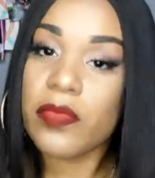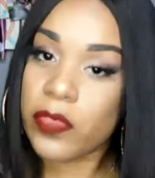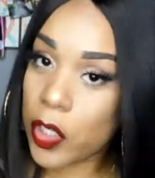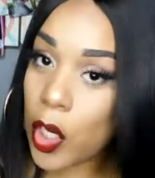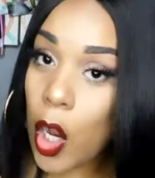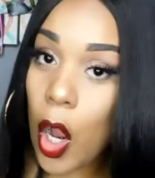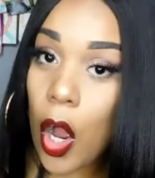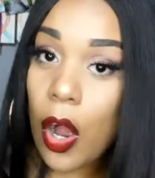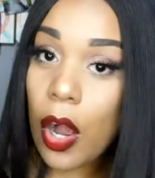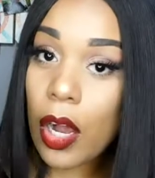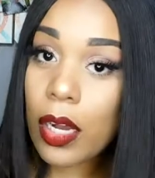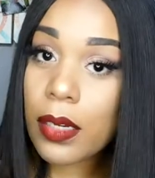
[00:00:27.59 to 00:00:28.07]

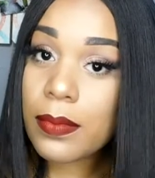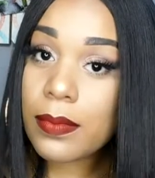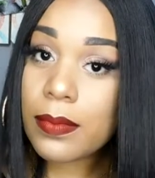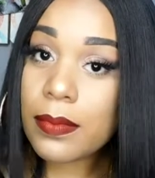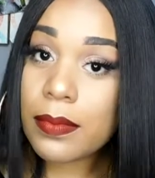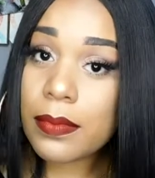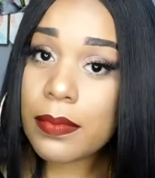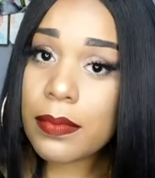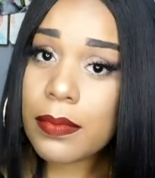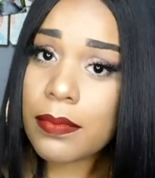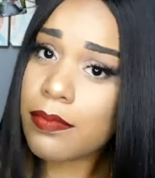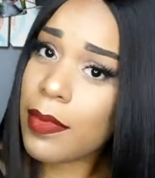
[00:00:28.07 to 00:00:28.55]
for y'all,
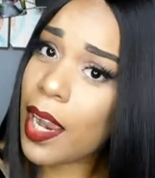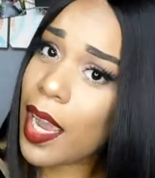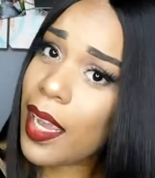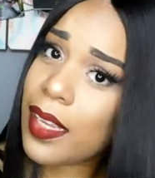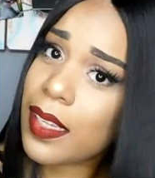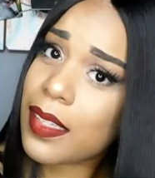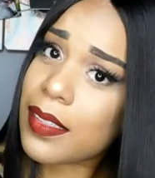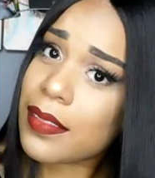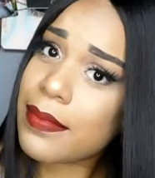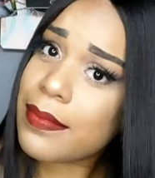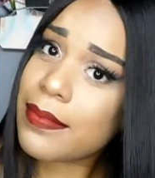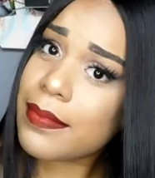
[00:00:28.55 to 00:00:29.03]

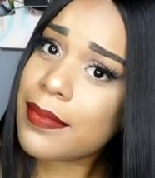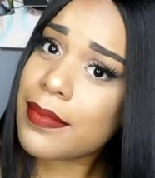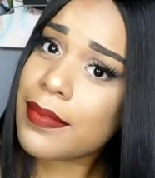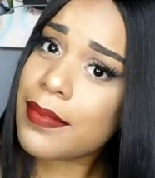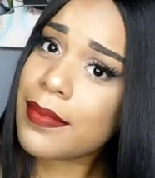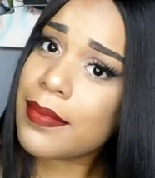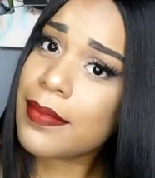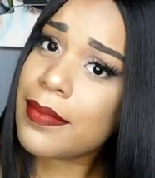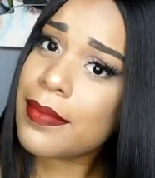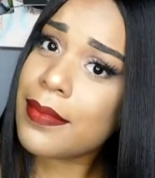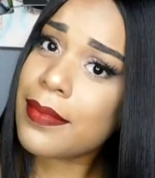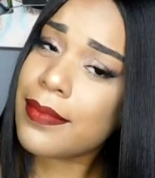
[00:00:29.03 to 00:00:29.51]
right?
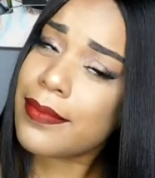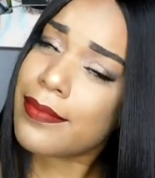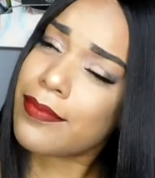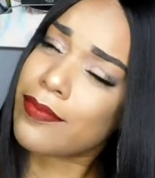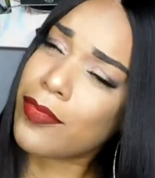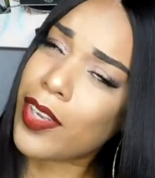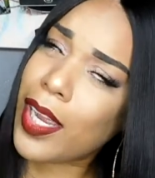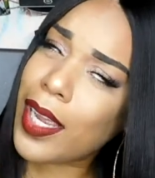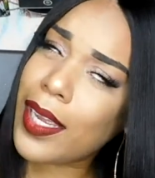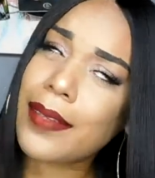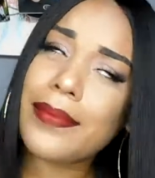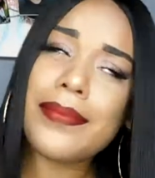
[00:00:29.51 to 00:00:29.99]

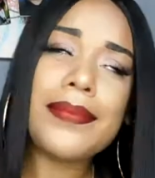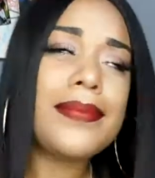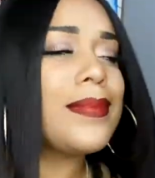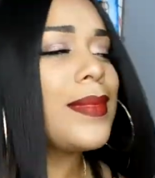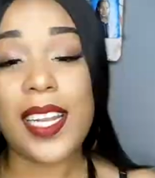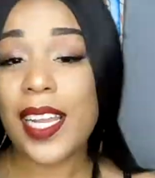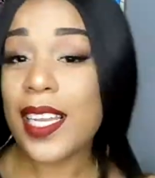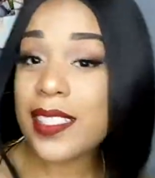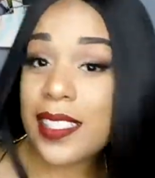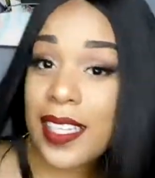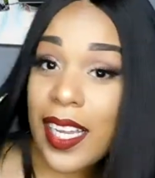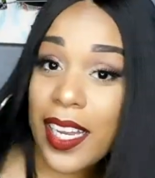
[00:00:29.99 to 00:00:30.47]
Right.
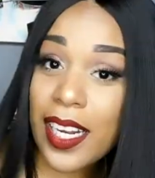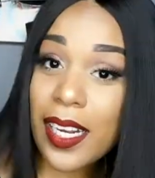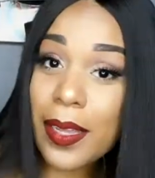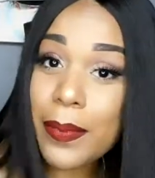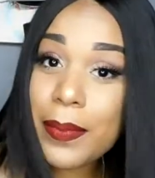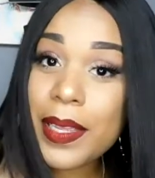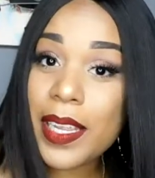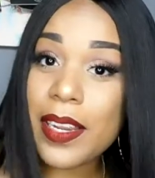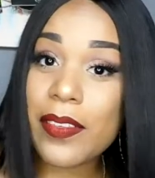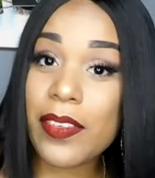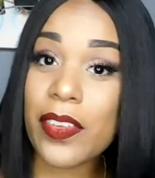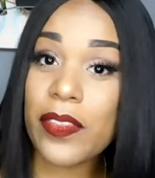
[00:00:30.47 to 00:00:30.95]
Today's not
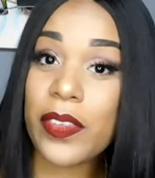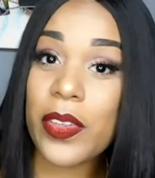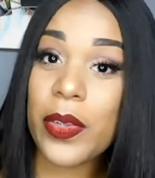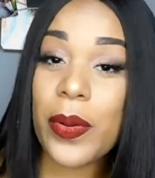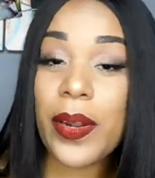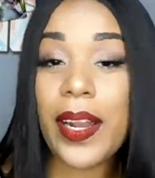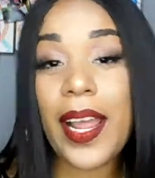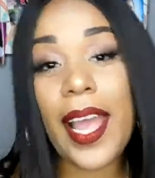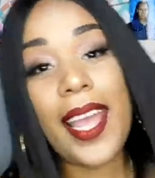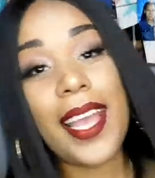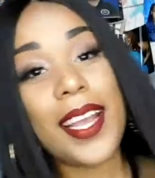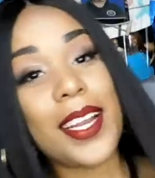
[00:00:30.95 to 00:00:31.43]
gonna be a
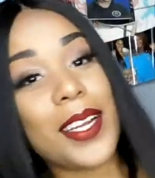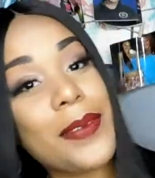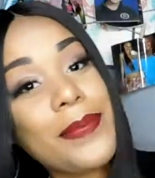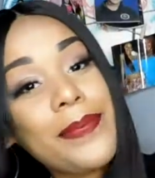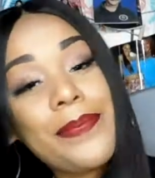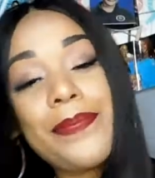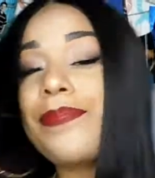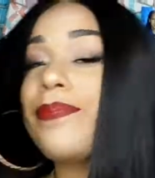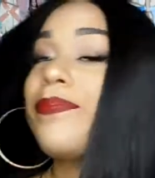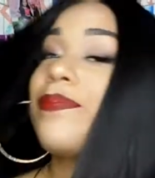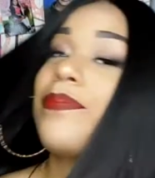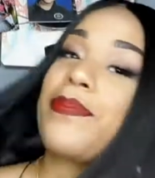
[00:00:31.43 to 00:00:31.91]
review on
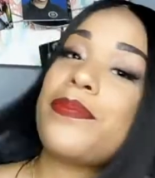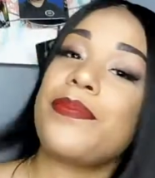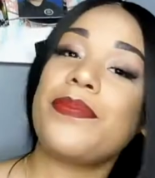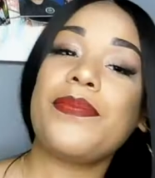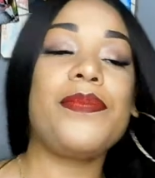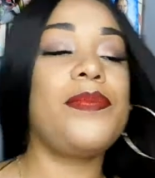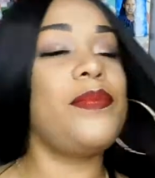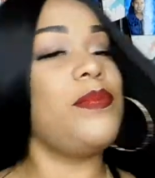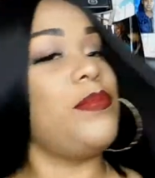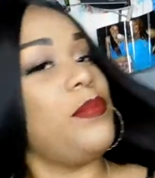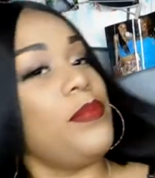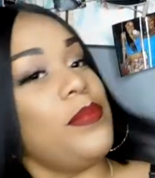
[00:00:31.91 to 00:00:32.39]
hair,
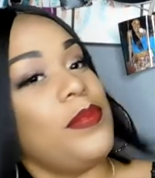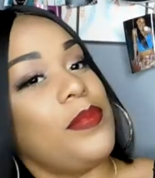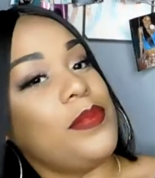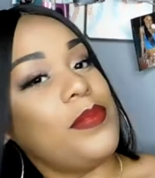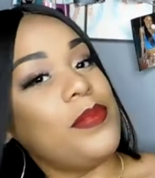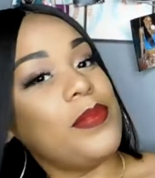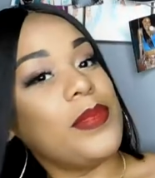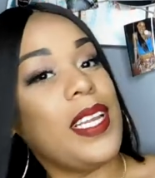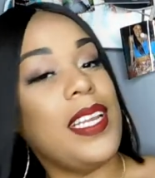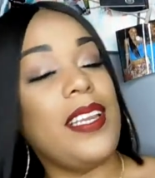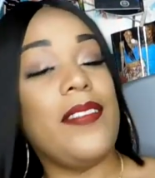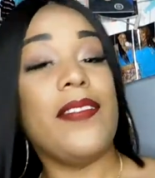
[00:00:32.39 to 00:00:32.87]

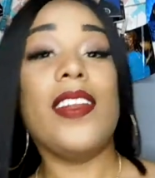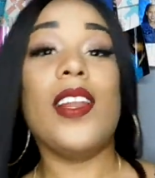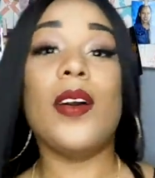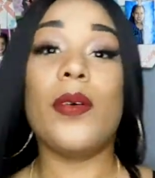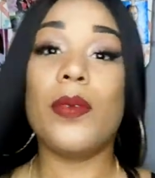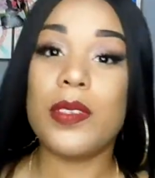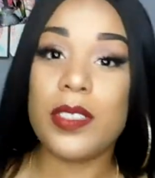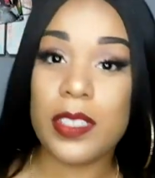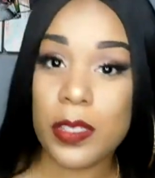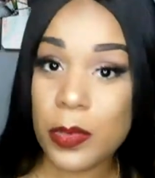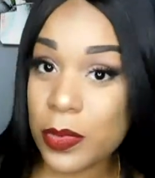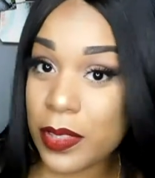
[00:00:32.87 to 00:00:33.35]
even
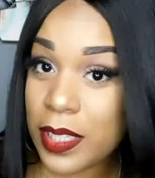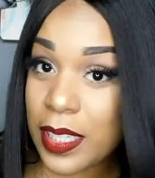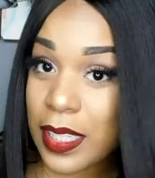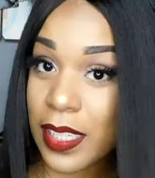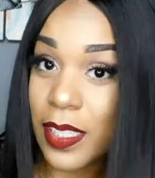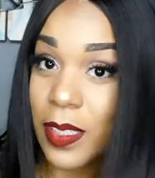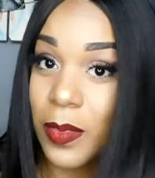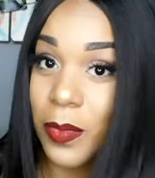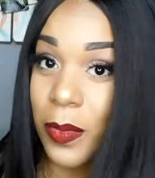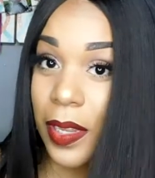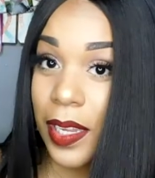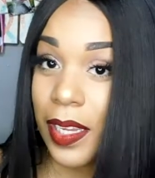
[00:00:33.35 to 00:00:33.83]
though you
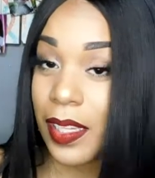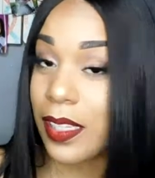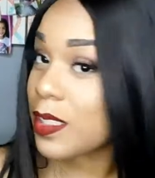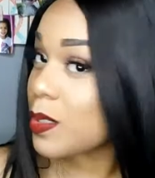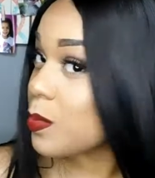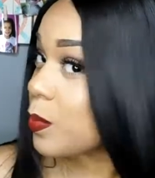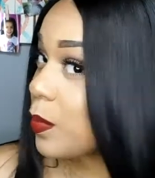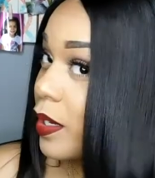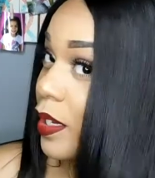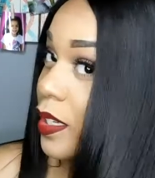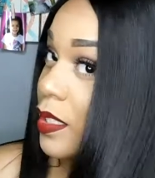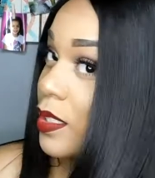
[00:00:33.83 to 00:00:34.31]
see this wig
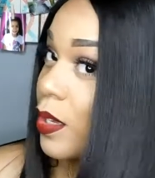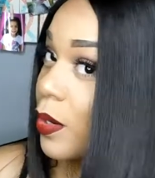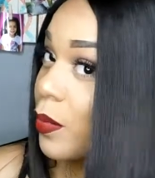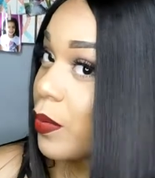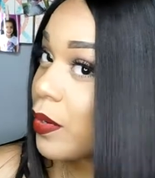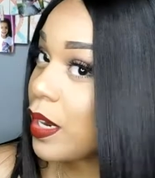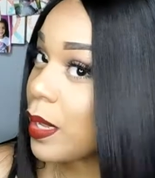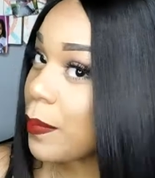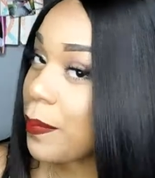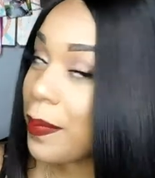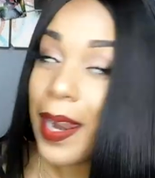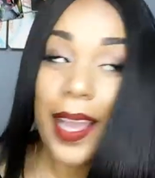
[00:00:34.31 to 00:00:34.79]
is
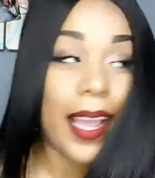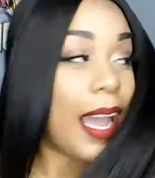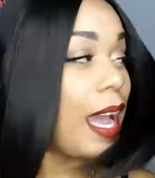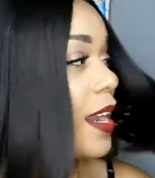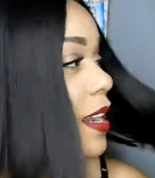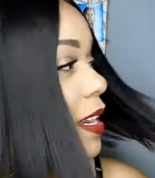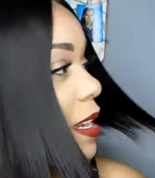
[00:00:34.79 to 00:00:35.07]
holding up. I